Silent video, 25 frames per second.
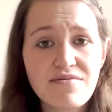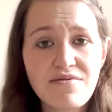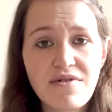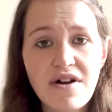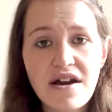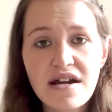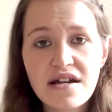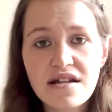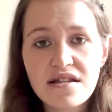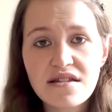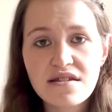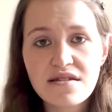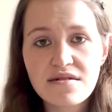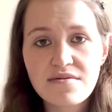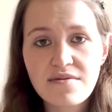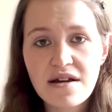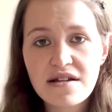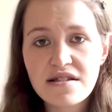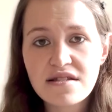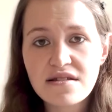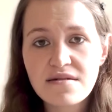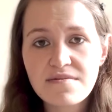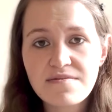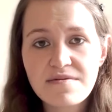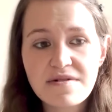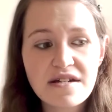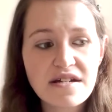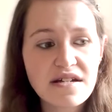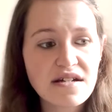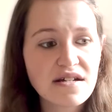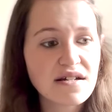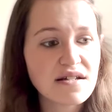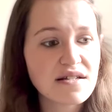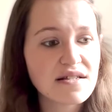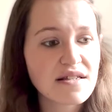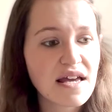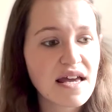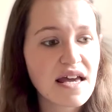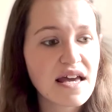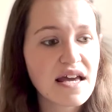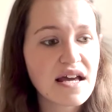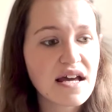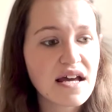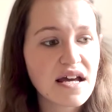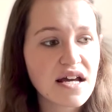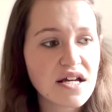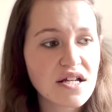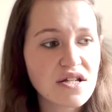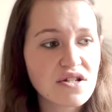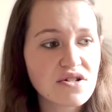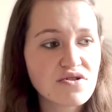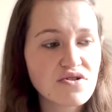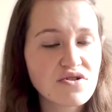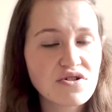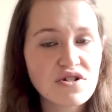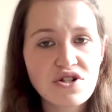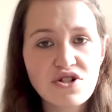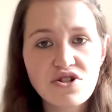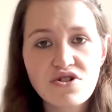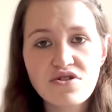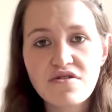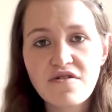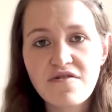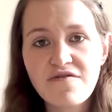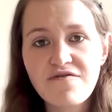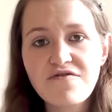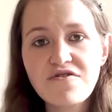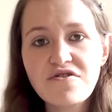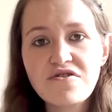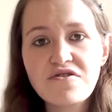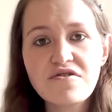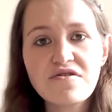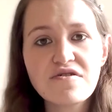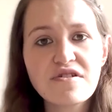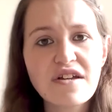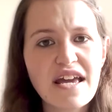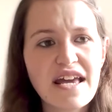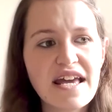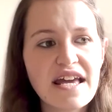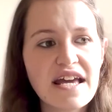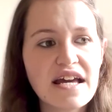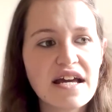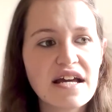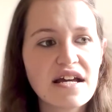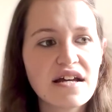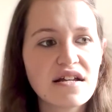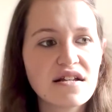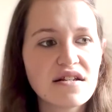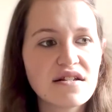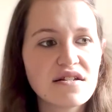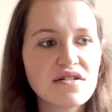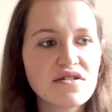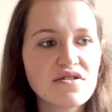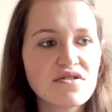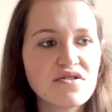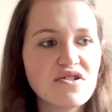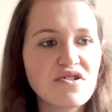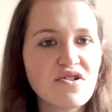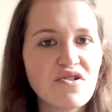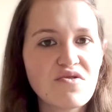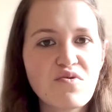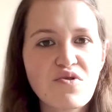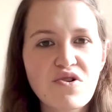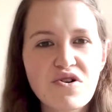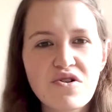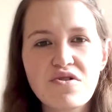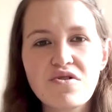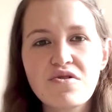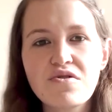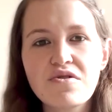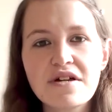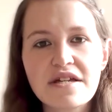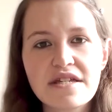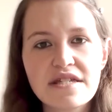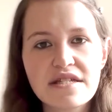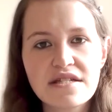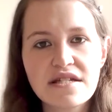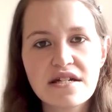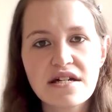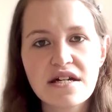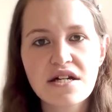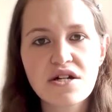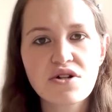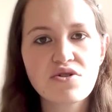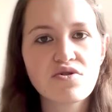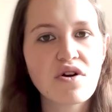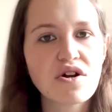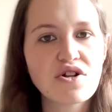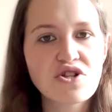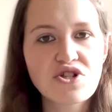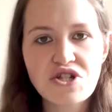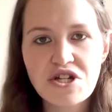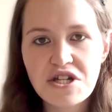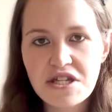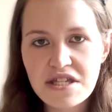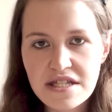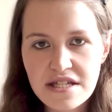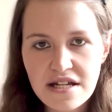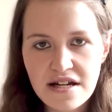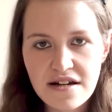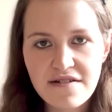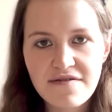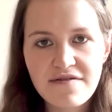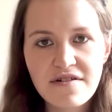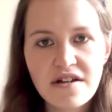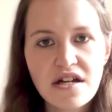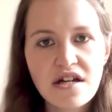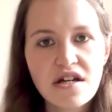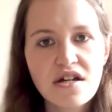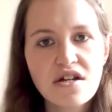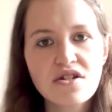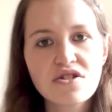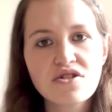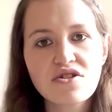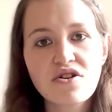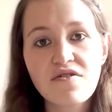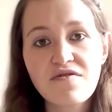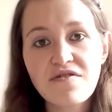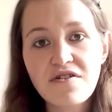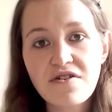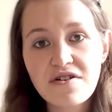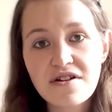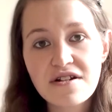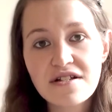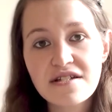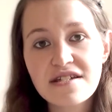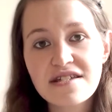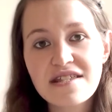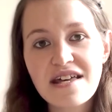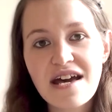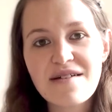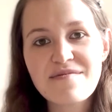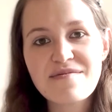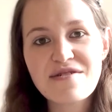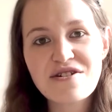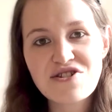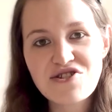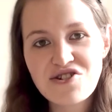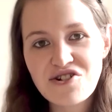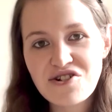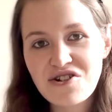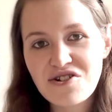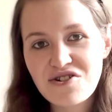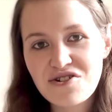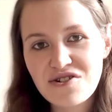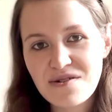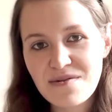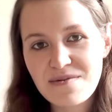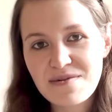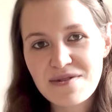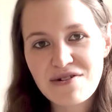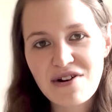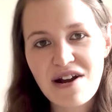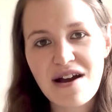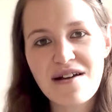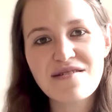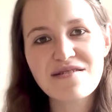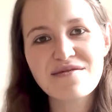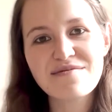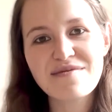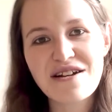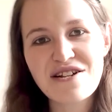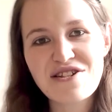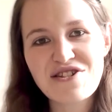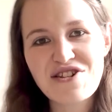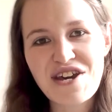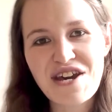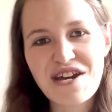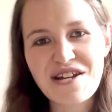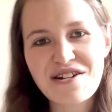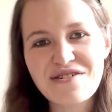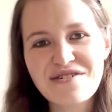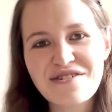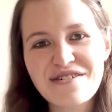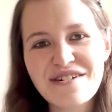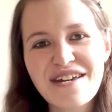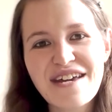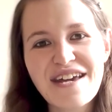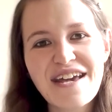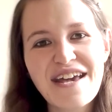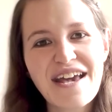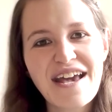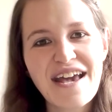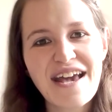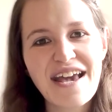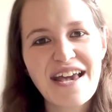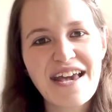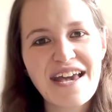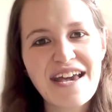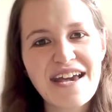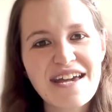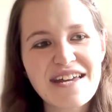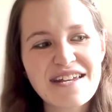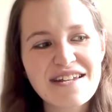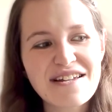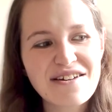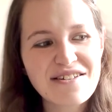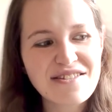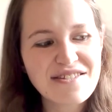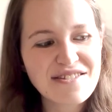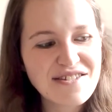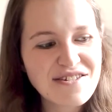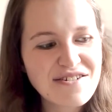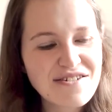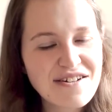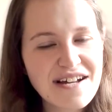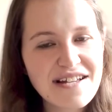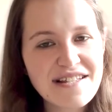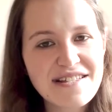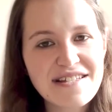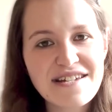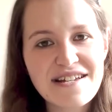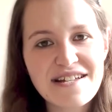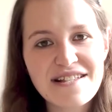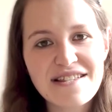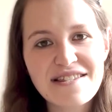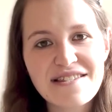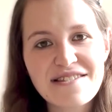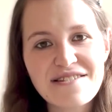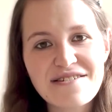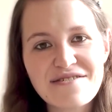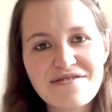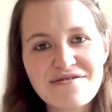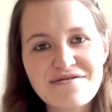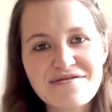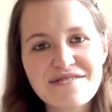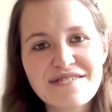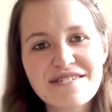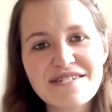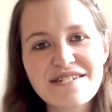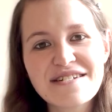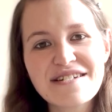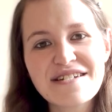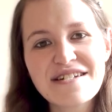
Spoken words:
Price recipes and traditional food, and more holistic, crunchy stuff. So if you're into that, make sure you're subscribed to my channel, and I'll see you guys again soon.